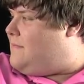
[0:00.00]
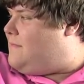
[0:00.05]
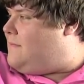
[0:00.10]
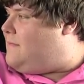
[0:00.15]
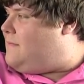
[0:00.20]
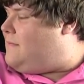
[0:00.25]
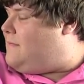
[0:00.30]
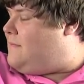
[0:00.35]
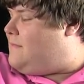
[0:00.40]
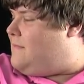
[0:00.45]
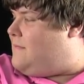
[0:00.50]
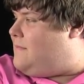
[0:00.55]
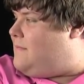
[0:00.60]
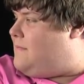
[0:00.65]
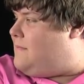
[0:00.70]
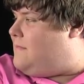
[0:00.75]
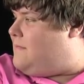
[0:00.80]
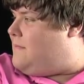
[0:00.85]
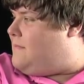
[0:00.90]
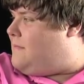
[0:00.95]

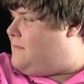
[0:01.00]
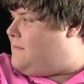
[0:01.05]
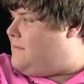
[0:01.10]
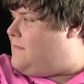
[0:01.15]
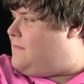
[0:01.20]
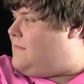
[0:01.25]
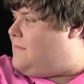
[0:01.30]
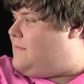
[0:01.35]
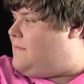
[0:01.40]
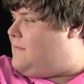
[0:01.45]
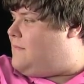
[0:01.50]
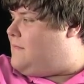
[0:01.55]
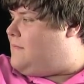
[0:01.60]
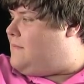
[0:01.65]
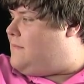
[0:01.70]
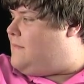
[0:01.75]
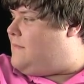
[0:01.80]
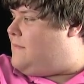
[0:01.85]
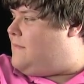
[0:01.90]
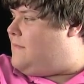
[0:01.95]

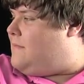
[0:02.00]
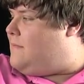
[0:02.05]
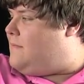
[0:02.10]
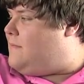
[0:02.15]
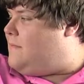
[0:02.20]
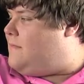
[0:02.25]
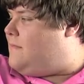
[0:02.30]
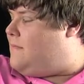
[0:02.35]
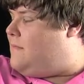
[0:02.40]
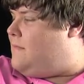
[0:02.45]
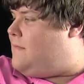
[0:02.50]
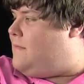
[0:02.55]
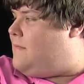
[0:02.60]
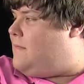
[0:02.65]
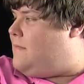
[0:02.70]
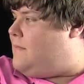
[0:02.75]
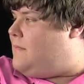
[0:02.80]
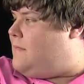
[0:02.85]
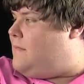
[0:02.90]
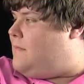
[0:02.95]

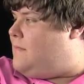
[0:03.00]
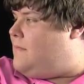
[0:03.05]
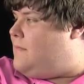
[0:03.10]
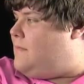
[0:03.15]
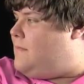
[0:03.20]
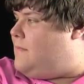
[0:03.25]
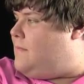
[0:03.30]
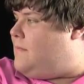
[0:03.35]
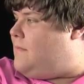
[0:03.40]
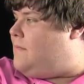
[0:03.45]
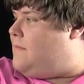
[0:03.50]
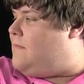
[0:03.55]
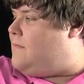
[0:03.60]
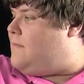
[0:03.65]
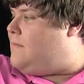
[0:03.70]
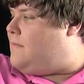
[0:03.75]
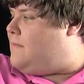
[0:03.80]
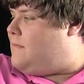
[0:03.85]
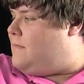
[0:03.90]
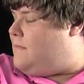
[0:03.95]

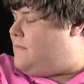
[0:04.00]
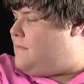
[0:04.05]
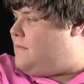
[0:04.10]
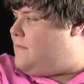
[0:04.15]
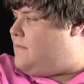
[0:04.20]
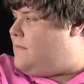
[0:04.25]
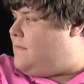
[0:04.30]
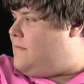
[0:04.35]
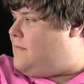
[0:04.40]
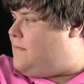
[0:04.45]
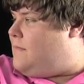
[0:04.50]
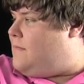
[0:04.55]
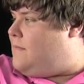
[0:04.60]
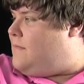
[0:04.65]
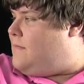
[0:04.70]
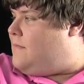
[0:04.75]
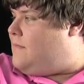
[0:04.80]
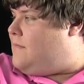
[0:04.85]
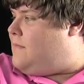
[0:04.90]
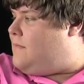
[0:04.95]

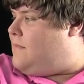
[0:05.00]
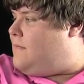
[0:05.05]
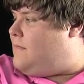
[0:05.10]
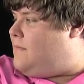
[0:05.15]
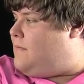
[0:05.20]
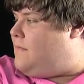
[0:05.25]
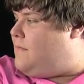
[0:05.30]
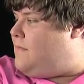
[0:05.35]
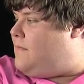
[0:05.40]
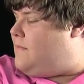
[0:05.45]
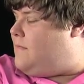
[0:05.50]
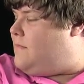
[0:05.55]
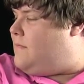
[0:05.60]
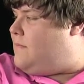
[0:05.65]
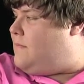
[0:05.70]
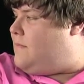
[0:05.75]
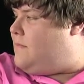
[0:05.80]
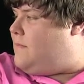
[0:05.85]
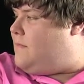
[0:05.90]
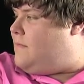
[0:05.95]

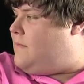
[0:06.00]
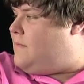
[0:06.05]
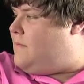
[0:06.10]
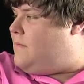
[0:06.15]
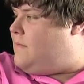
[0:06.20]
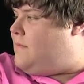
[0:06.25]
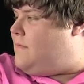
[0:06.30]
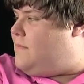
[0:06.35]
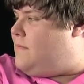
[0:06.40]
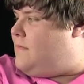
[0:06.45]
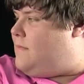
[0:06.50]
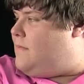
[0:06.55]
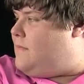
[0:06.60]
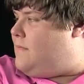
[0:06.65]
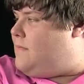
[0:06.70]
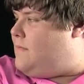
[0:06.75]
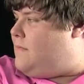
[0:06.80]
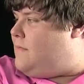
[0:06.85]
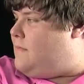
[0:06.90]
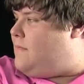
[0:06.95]

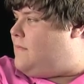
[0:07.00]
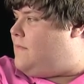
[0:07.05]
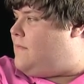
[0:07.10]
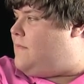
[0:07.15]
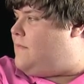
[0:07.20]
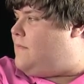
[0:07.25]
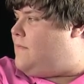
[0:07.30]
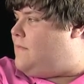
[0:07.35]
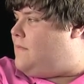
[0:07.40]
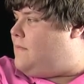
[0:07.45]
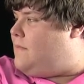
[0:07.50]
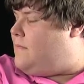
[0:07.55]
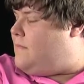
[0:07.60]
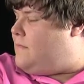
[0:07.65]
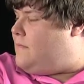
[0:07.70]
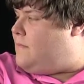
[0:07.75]
No words are spoken by the person on screen.